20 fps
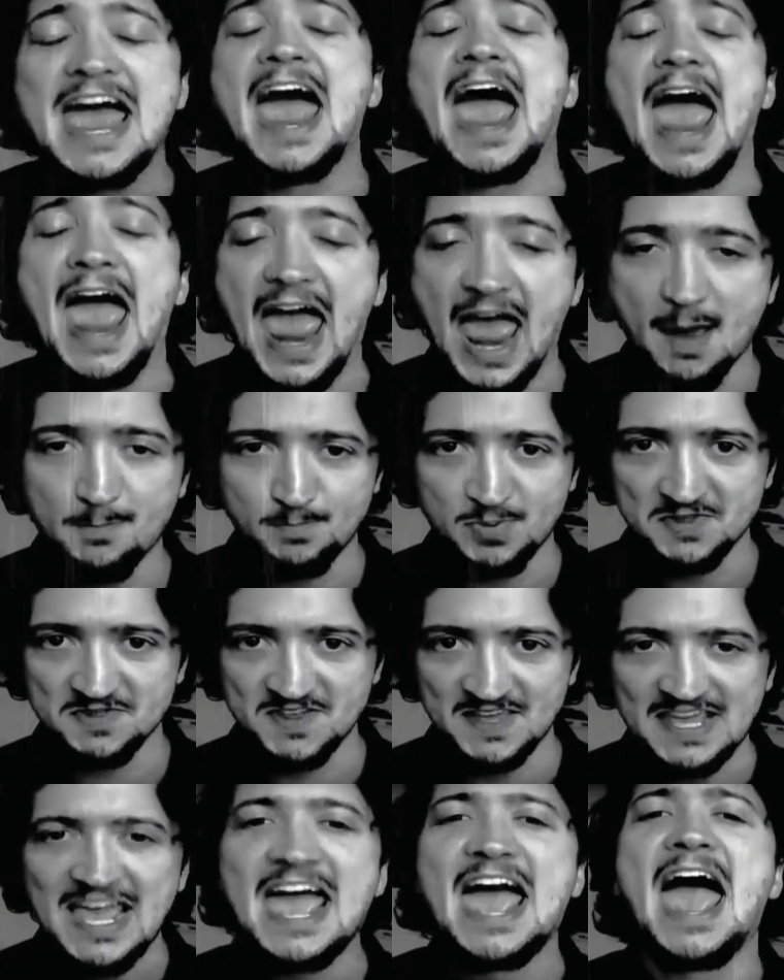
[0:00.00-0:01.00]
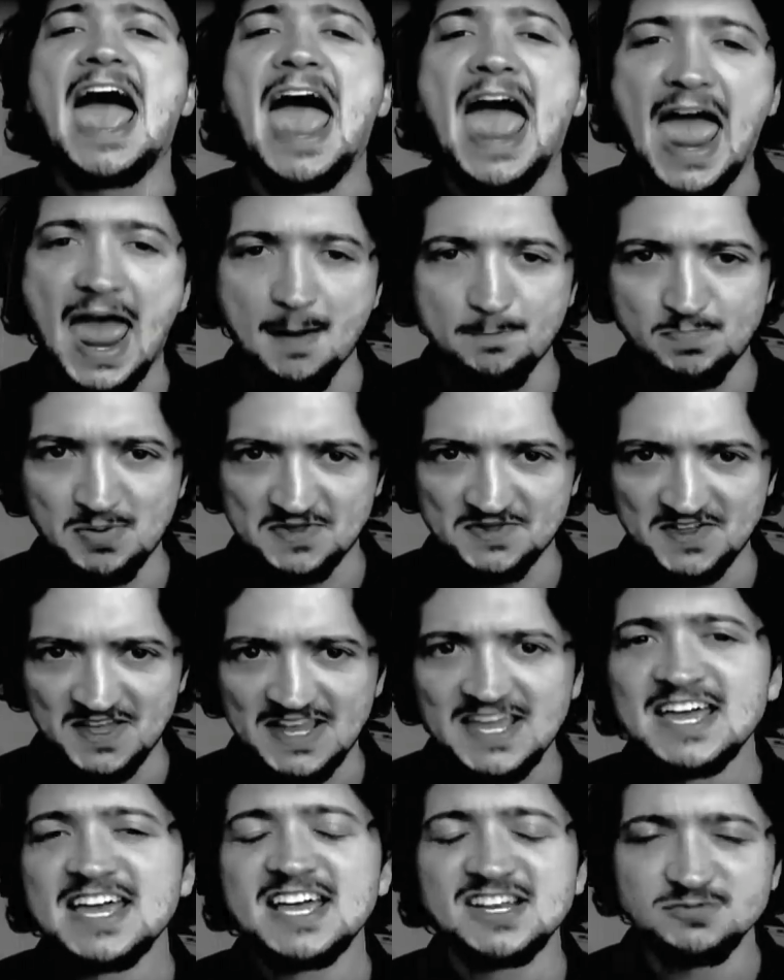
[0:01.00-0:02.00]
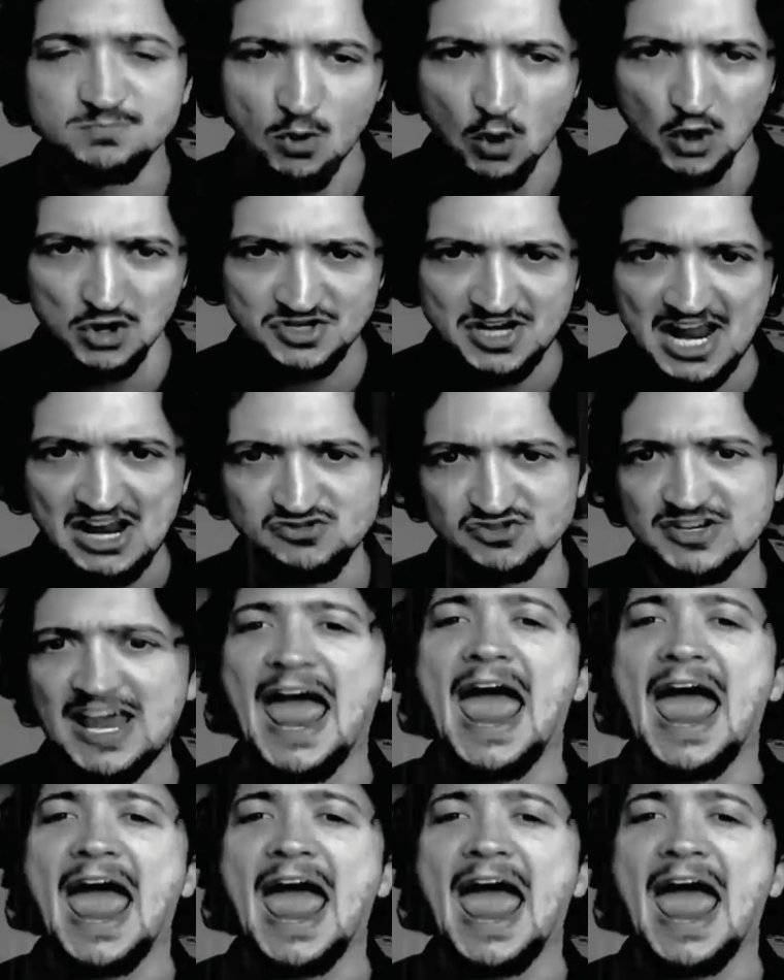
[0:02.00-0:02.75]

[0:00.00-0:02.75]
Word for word: Apathy. Apathy is more dangerous.